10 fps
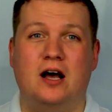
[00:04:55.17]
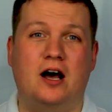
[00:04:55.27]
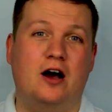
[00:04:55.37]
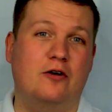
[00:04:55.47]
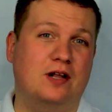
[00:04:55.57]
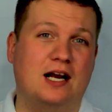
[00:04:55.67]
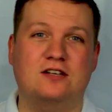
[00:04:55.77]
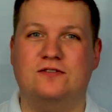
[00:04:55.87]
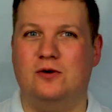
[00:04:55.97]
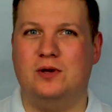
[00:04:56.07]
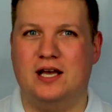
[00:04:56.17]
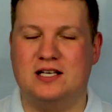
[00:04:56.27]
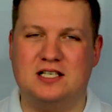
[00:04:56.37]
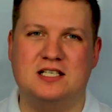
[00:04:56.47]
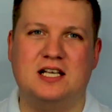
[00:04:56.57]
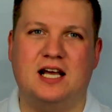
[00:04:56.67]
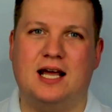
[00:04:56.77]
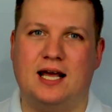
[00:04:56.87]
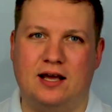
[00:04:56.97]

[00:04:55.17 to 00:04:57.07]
over the last few years the CAA